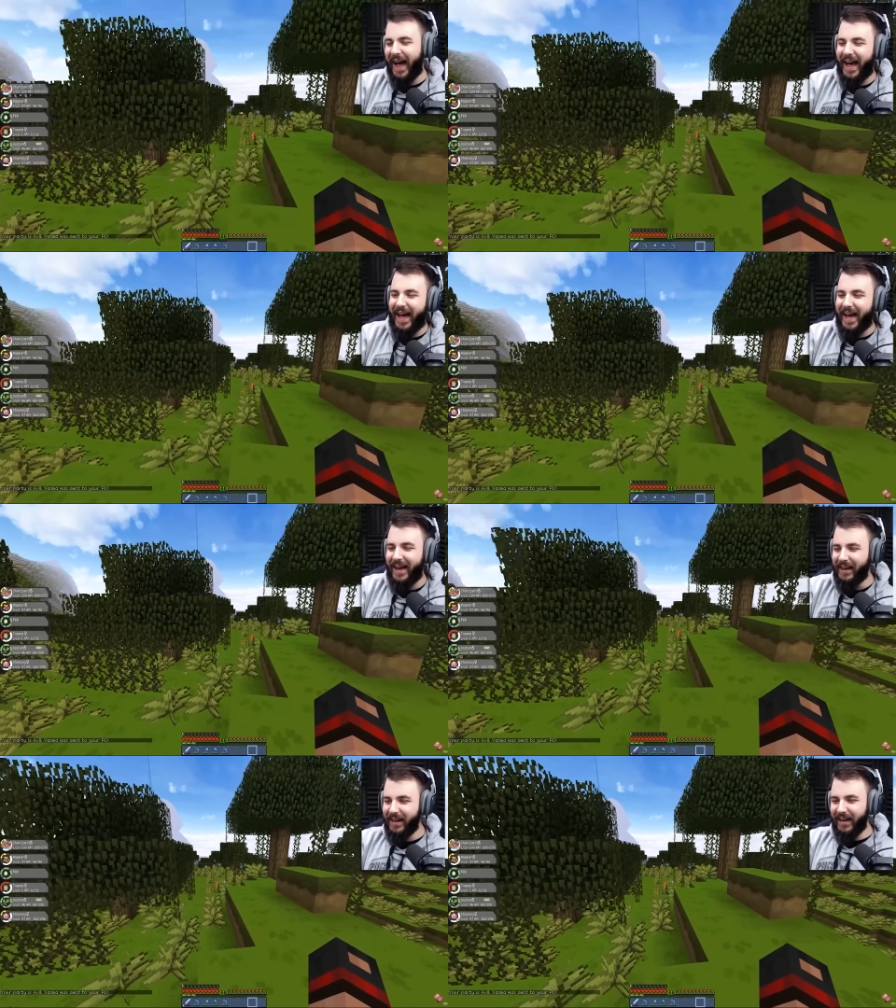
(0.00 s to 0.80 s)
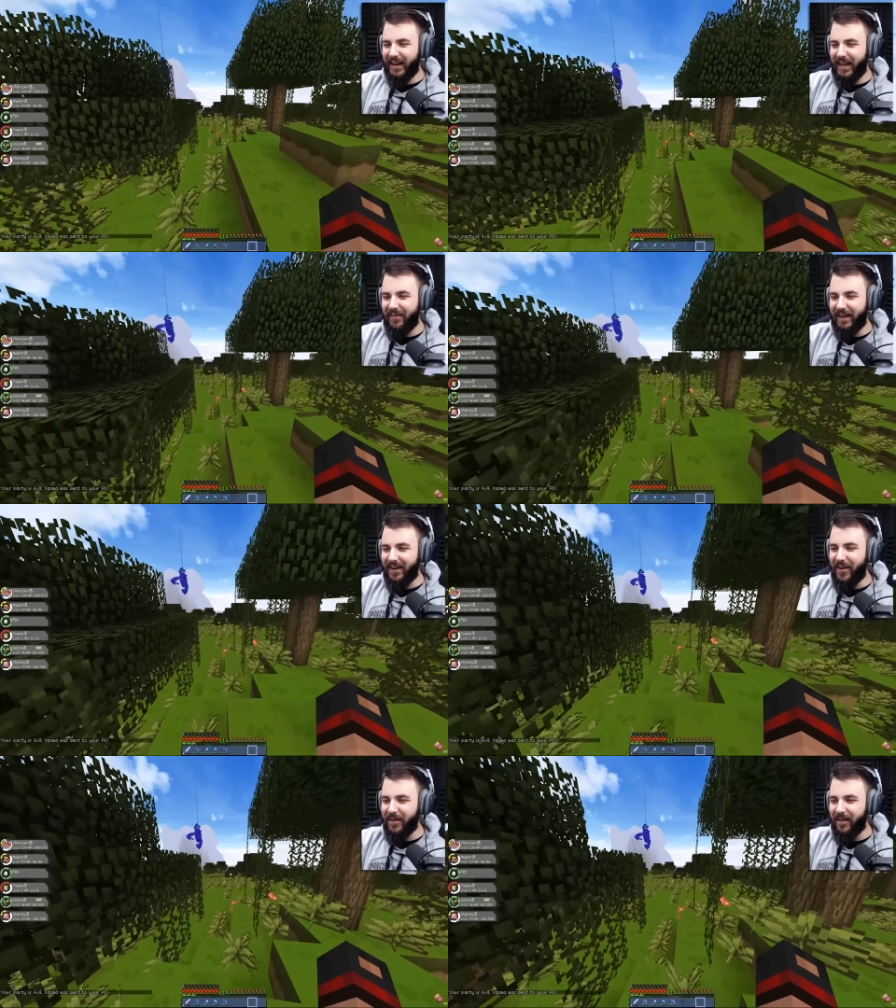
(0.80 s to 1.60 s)
ha! Love it.
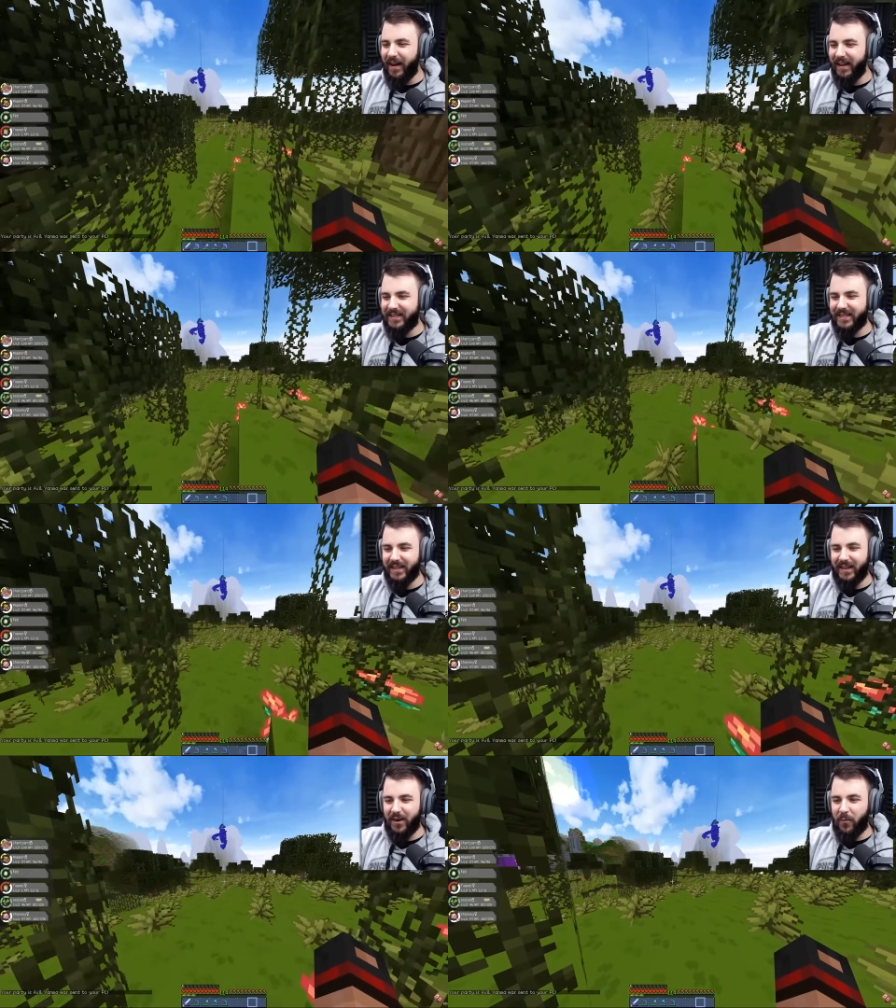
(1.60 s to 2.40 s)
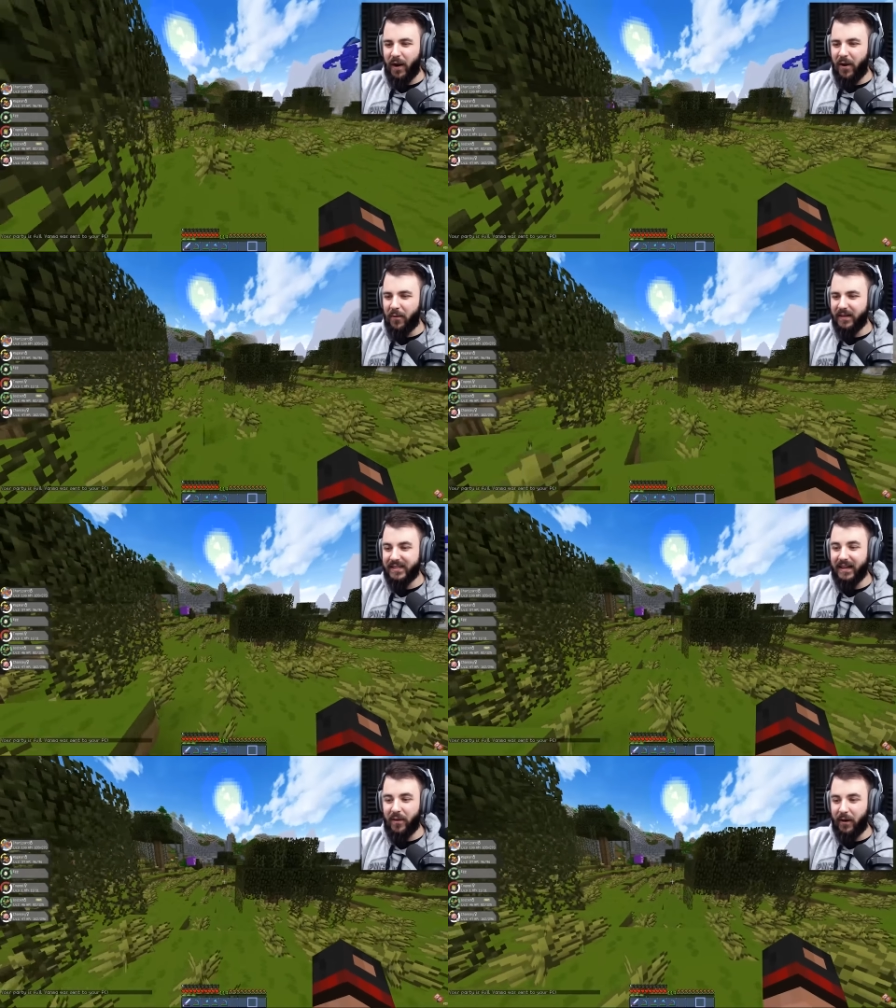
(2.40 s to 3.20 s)
All right. Well, that's
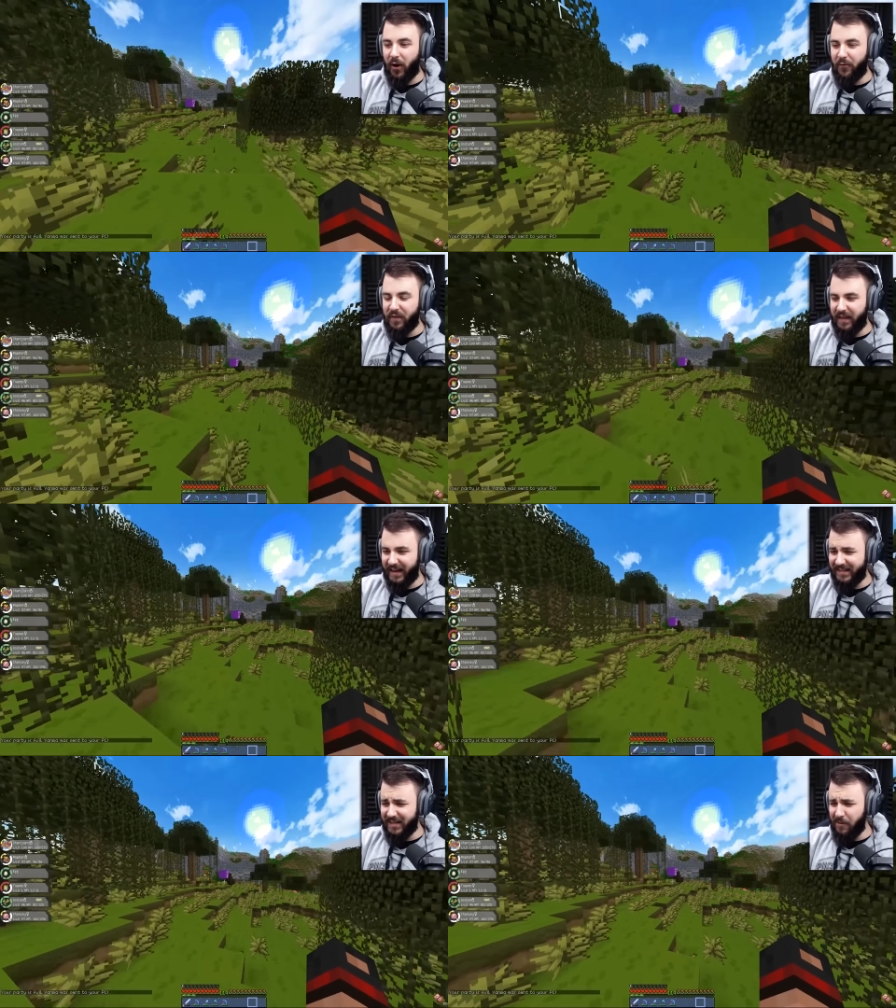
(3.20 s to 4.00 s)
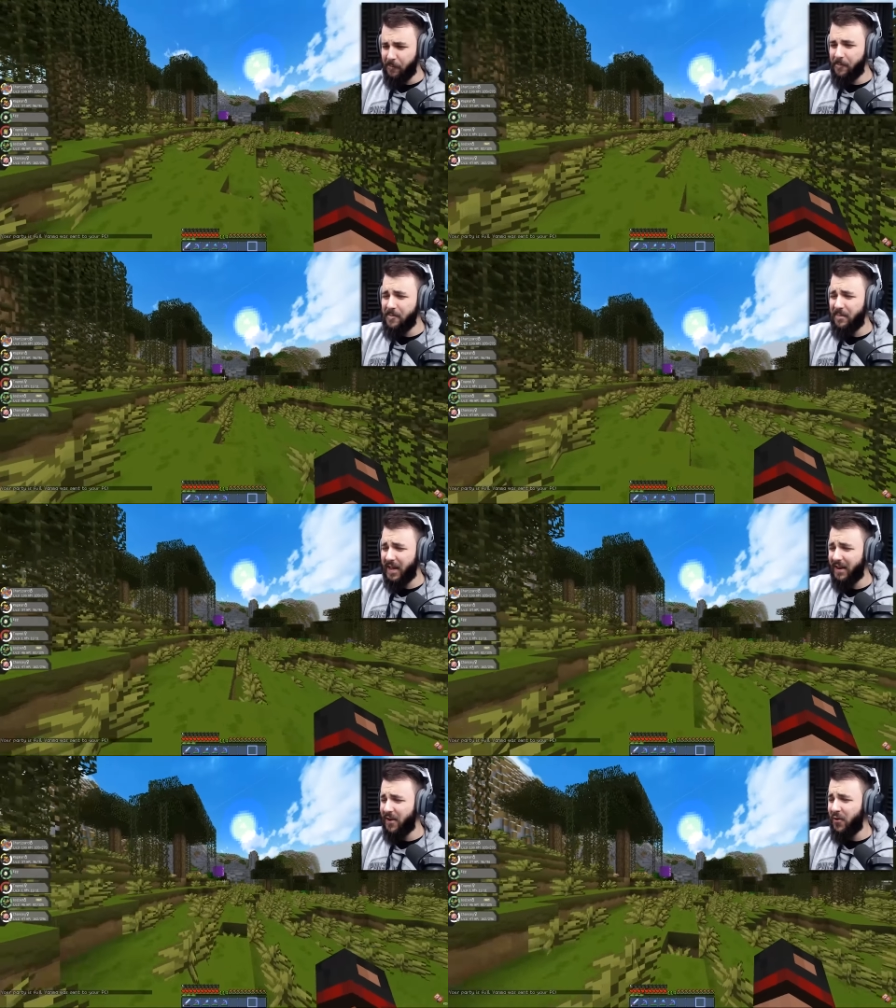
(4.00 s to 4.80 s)
another one off. That that is
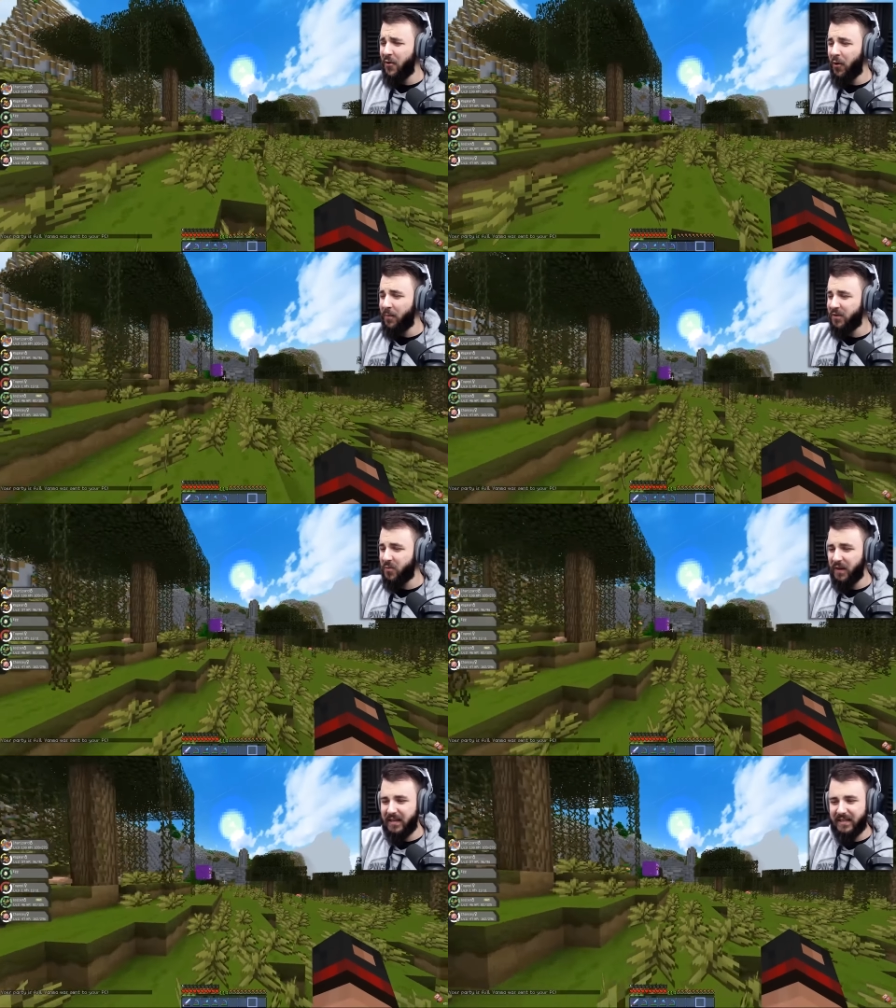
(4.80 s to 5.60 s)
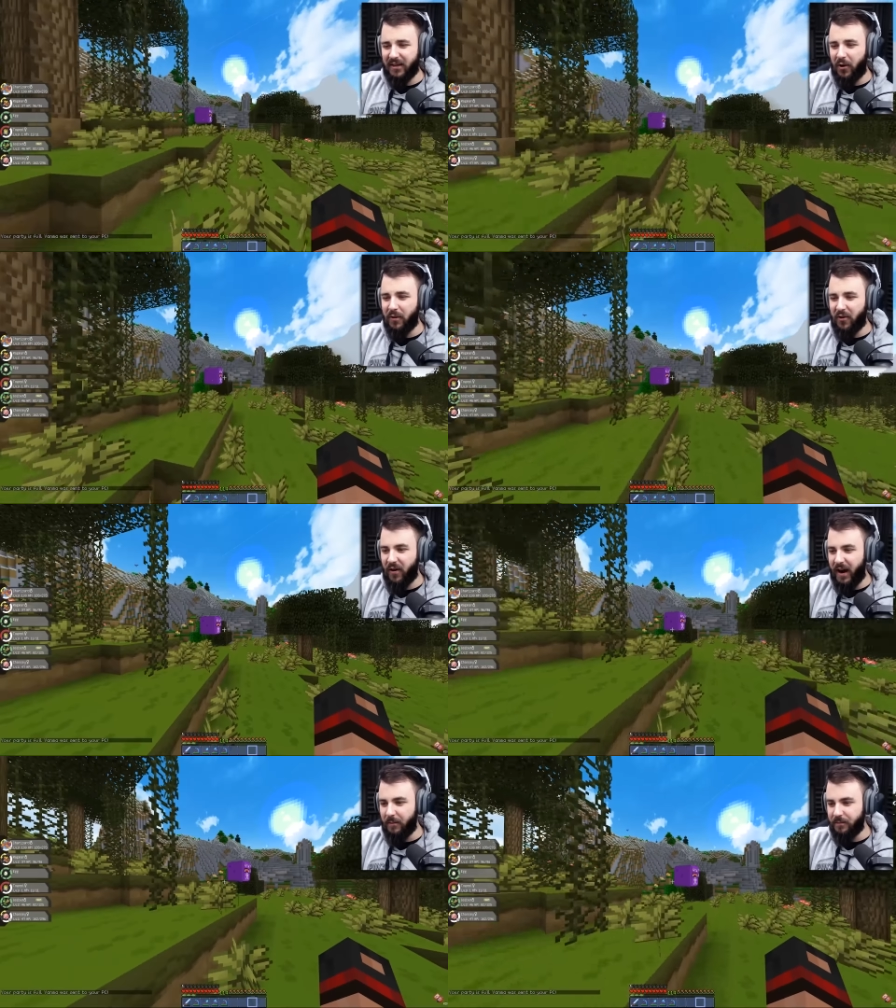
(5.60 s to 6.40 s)
an enormous wheezing. Holy
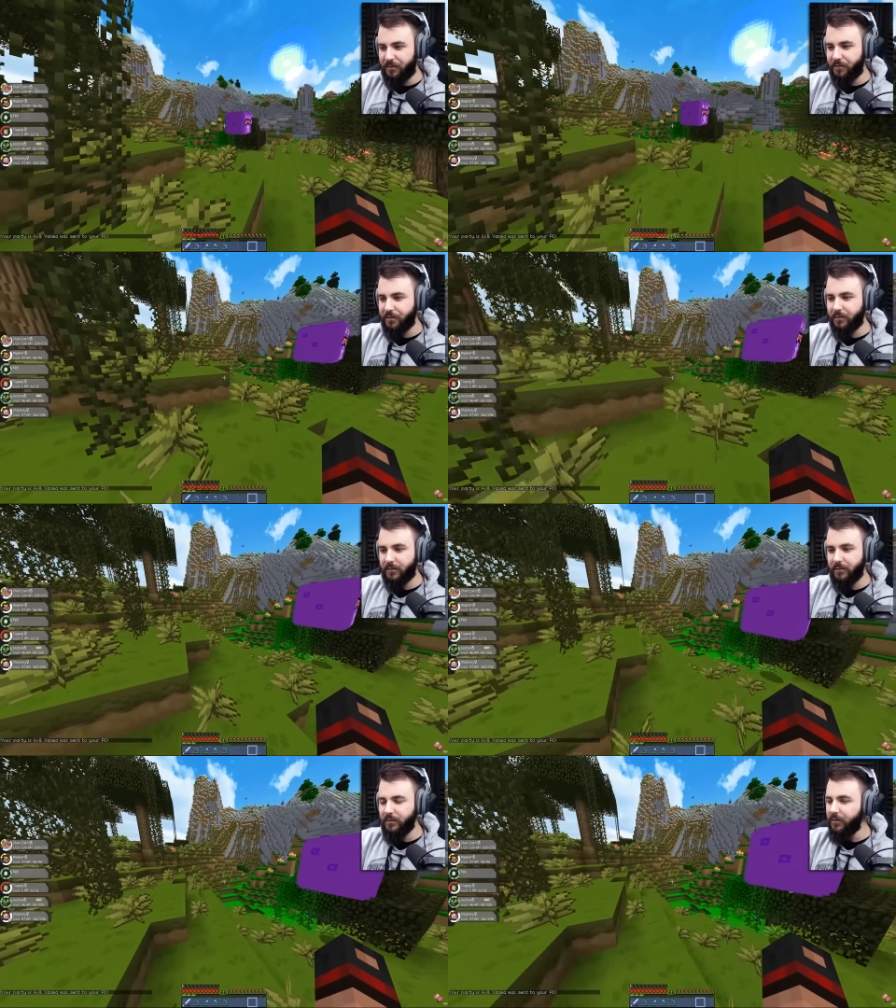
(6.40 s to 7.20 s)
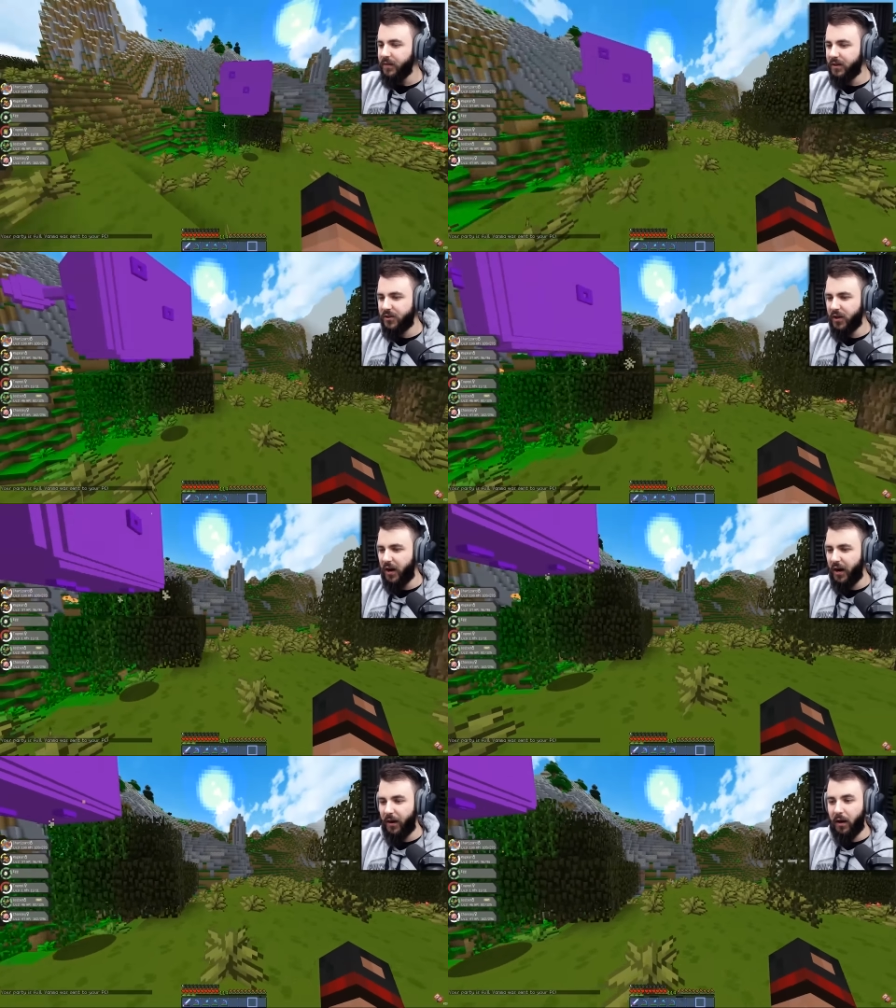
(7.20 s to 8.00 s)
crap. So,